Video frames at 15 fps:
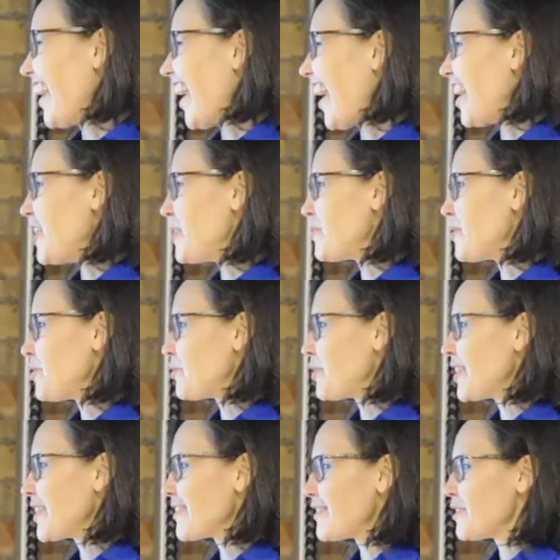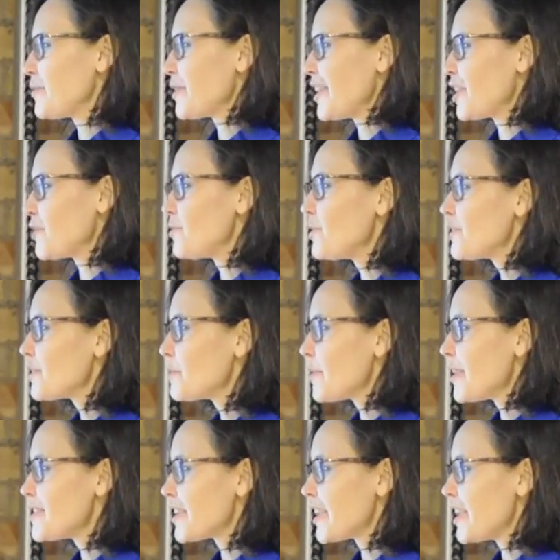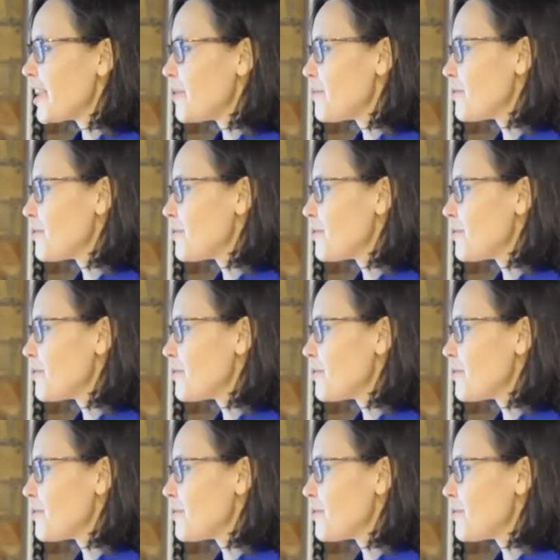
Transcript: Avoiding stimulating foods at bedtime,